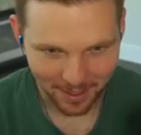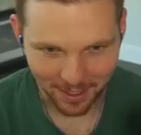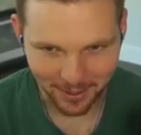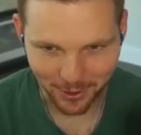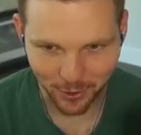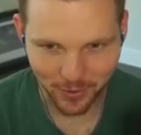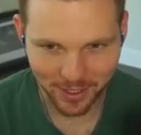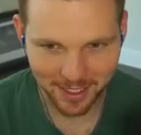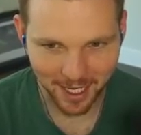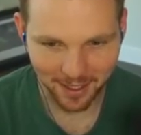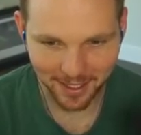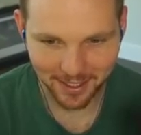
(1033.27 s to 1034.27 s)
and dude just
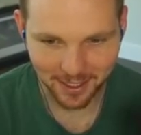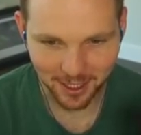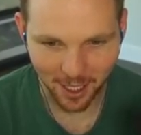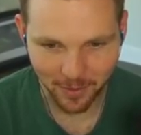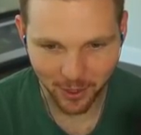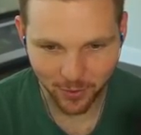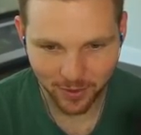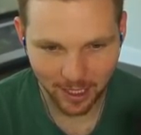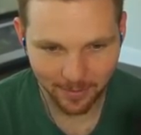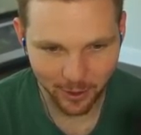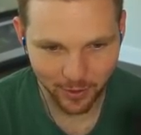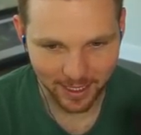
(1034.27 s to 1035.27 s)
got like
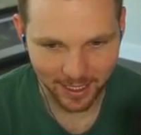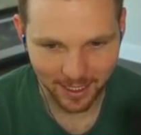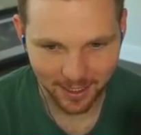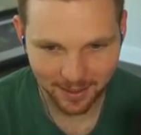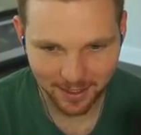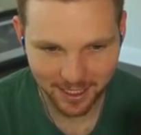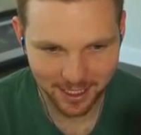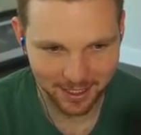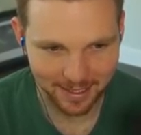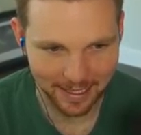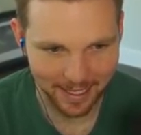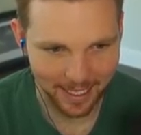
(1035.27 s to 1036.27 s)
WWE
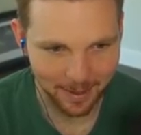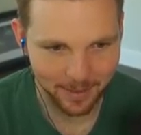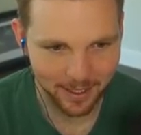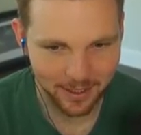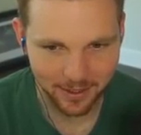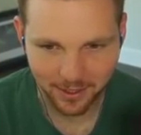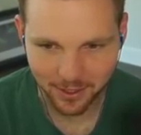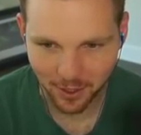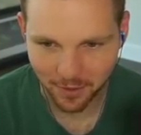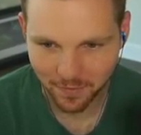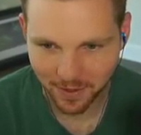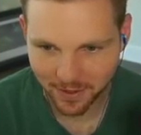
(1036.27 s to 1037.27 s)
slammed into the turf right